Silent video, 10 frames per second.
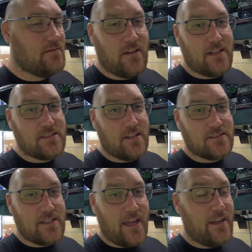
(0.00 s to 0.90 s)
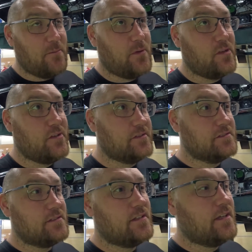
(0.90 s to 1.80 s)
lots and lots of dyno
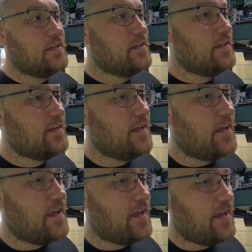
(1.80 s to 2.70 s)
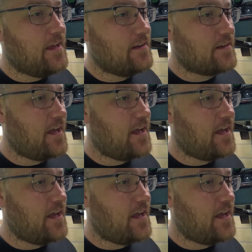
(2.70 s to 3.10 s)
pulls and